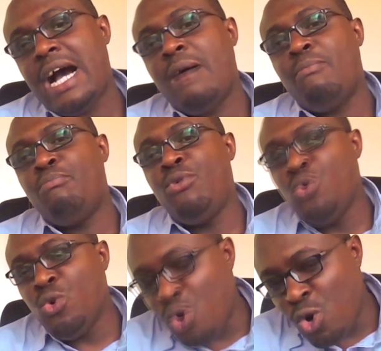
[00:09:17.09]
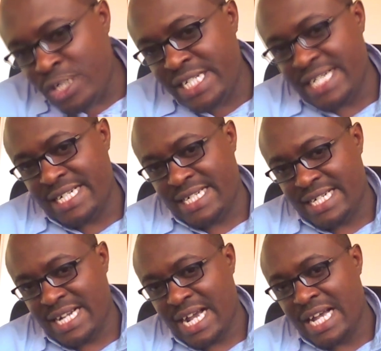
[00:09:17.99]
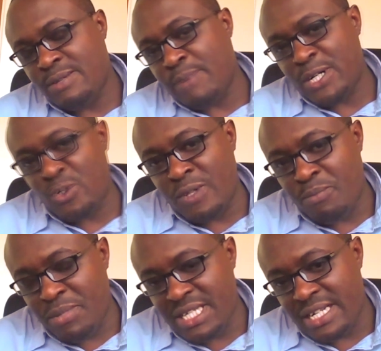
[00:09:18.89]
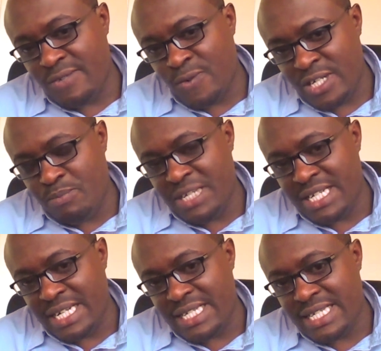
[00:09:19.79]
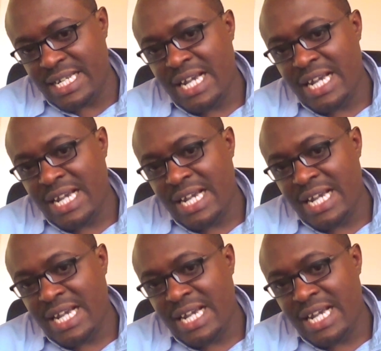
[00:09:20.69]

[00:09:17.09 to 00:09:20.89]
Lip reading: a blue ocean aspect of the business for his business.